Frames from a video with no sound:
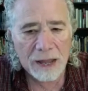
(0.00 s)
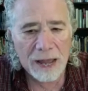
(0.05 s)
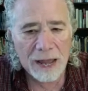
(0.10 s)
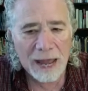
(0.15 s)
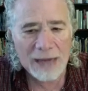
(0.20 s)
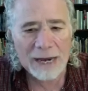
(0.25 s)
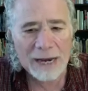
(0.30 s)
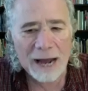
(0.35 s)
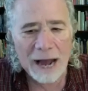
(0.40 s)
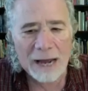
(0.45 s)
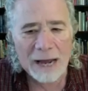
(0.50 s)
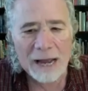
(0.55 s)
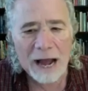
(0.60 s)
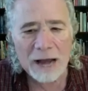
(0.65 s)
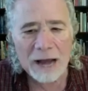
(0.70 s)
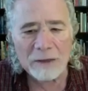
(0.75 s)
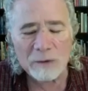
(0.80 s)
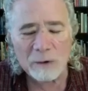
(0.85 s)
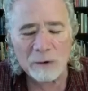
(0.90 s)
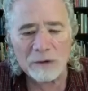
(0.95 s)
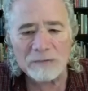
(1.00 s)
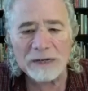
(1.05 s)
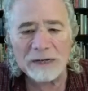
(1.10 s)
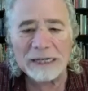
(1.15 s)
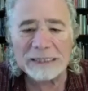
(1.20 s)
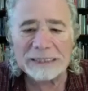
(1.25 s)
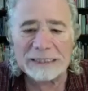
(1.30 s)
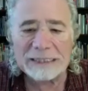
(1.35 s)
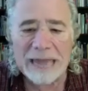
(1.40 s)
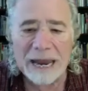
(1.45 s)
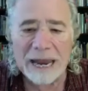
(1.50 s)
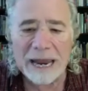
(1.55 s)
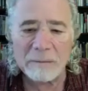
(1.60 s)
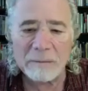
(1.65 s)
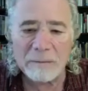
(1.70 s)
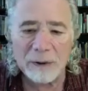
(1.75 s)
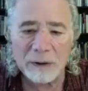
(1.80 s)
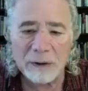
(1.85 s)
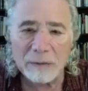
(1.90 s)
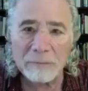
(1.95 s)
And I thought of an
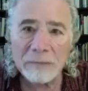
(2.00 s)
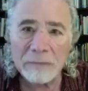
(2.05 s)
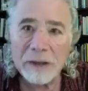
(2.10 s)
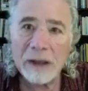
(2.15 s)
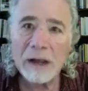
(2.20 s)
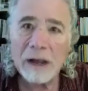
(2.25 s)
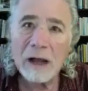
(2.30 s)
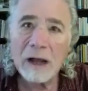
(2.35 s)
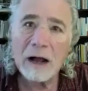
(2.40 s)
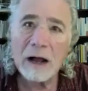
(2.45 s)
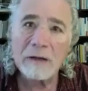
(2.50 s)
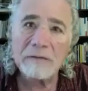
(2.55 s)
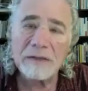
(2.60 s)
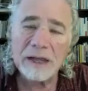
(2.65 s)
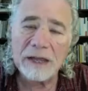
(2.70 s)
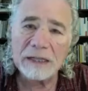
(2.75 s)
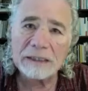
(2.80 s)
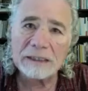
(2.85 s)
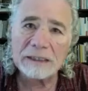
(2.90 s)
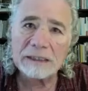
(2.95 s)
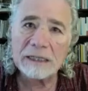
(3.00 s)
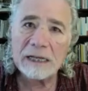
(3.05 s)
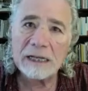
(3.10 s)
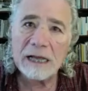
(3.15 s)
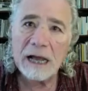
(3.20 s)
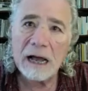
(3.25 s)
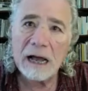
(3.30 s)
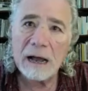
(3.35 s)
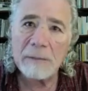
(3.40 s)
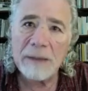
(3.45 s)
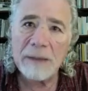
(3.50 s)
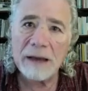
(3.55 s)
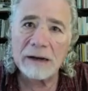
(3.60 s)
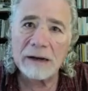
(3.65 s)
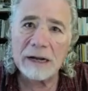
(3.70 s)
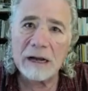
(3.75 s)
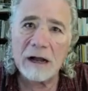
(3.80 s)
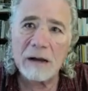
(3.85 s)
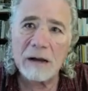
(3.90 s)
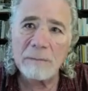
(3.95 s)
example of this about a
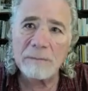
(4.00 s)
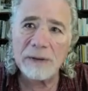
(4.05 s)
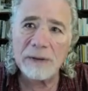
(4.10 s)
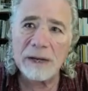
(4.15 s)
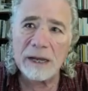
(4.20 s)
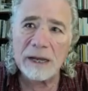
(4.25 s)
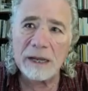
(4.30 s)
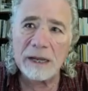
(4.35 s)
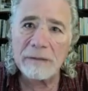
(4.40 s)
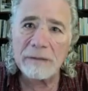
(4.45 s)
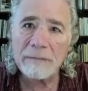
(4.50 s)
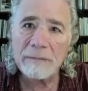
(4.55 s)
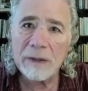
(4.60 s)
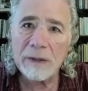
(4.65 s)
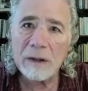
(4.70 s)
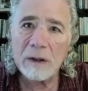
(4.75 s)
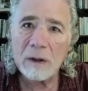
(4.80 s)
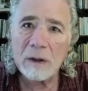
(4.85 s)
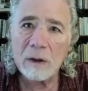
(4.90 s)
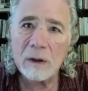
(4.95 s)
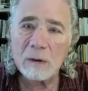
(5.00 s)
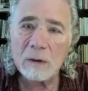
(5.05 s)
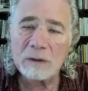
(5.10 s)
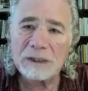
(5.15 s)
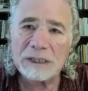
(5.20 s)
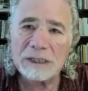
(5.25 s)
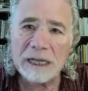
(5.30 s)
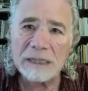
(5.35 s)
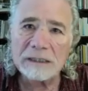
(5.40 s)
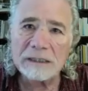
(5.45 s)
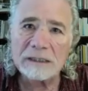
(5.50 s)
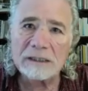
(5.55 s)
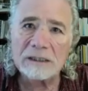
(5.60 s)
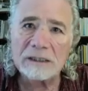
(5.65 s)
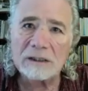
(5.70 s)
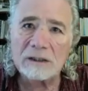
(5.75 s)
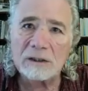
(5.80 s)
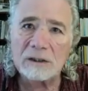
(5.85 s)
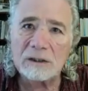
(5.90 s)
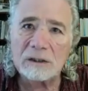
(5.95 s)
company who
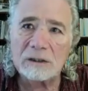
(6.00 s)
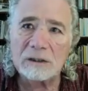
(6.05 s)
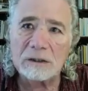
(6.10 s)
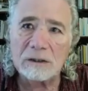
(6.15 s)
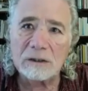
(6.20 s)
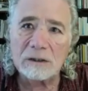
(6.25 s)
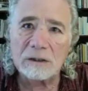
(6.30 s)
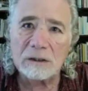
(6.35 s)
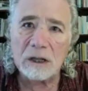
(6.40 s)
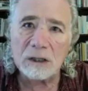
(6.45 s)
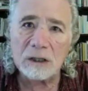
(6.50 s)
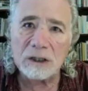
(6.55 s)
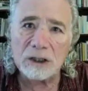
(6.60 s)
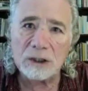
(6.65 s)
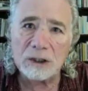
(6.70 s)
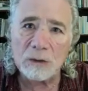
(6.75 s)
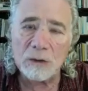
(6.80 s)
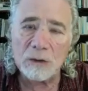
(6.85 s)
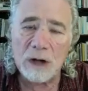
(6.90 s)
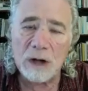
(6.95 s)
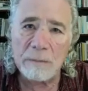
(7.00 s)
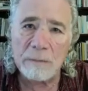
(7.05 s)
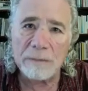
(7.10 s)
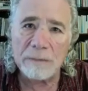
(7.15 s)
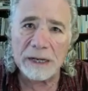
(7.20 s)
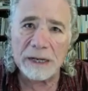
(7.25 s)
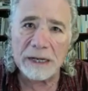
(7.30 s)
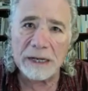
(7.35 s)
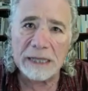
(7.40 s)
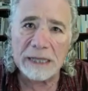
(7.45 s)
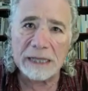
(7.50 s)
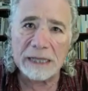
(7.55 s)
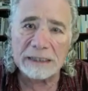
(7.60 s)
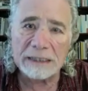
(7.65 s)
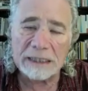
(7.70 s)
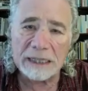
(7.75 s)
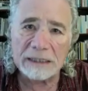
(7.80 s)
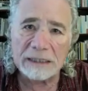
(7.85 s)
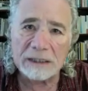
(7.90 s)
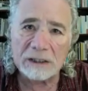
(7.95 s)
sends, a shoe company that
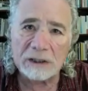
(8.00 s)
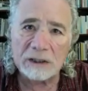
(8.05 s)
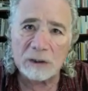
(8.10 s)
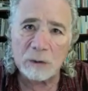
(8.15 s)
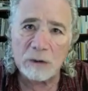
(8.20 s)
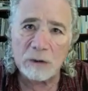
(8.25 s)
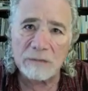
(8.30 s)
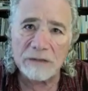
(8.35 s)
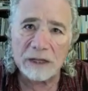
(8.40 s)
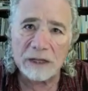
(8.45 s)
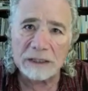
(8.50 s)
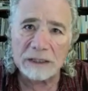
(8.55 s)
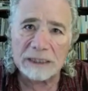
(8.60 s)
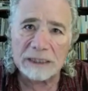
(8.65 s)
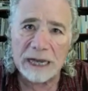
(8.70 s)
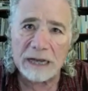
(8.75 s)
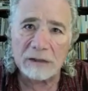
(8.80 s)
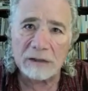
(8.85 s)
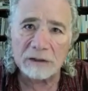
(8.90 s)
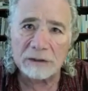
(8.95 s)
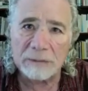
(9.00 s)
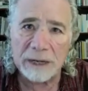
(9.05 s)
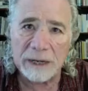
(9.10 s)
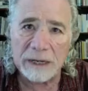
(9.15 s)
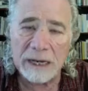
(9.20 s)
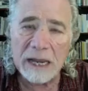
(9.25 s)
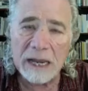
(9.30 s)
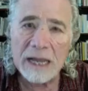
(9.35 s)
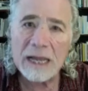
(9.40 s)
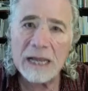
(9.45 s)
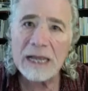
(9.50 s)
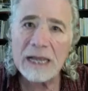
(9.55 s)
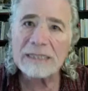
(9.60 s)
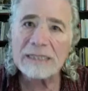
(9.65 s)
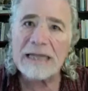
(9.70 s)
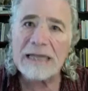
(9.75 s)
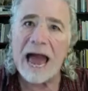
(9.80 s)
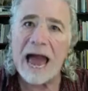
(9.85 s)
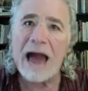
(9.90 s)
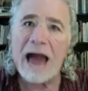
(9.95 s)
sends two of their salesmen
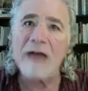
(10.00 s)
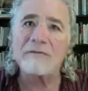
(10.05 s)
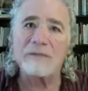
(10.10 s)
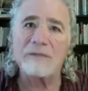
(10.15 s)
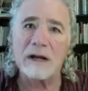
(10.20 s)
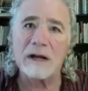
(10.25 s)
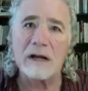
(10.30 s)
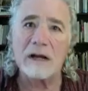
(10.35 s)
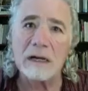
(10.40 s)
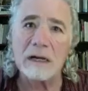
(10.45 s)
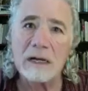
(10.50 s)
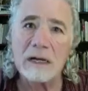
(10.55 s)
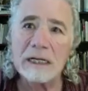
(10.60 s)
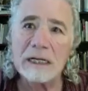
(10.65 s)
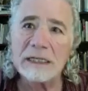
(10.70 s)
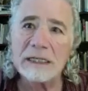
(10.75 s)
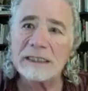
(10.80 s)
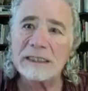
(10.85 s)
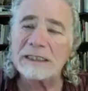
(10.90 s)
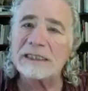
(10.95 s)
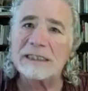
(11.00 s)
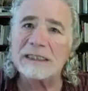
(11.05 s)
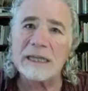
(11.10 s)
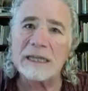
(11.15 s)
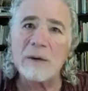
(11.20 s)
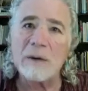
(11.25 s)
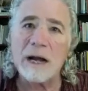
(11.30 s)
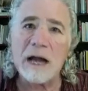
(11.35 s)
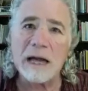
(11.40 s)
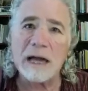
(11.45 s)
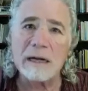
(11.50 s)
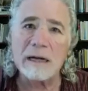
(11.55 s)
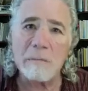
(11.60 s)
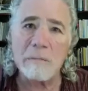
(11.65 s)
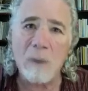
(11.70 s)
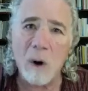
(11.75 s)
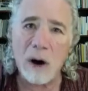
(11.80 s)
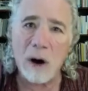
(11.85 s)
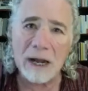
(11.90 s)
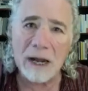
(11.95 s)
to Africa to see what kind of
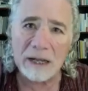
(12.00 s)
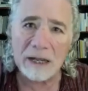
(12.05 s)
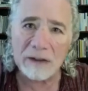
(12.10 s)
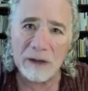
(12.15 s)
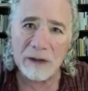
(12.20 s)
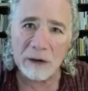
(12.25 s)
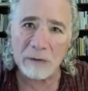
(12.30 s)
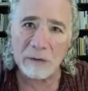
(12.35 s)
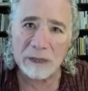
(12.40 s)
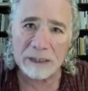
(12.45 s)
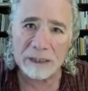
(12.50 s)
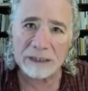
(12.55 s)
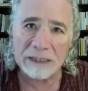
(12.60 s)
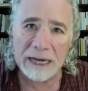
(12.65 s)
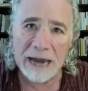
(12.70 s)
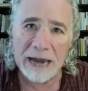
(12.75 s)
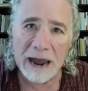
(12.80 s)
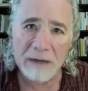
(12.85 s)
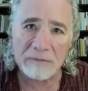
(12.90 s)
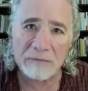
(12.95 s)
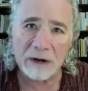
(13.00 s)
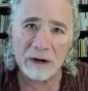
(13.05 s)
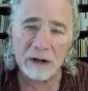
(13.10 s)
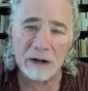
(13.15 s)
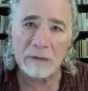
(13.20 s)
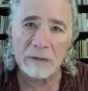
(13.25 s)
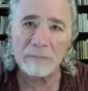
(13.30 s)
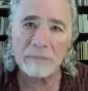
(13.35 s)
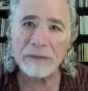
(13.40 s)
market there is in Africa.